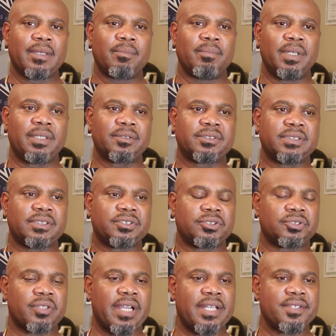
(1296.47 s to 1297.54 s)
But it was such a
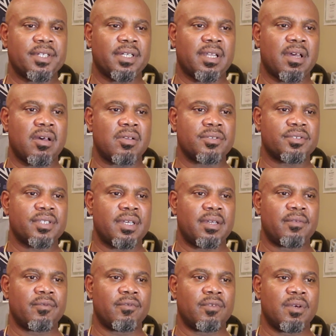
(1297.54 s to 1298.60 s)
tragic loss that
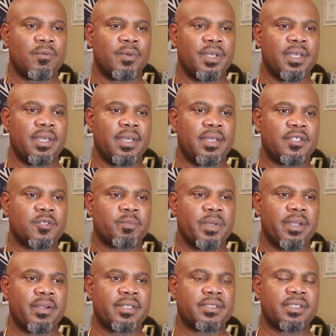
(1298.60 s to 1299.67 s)
what we
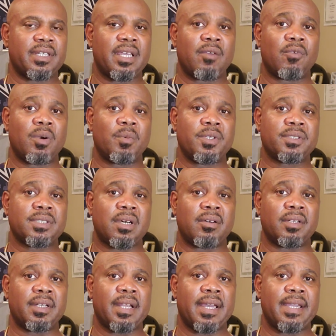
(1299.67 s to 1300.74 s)
experienced and what we saw
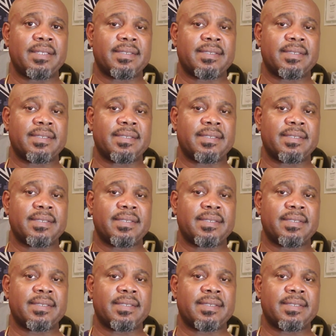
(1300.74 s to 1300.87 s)
tonight.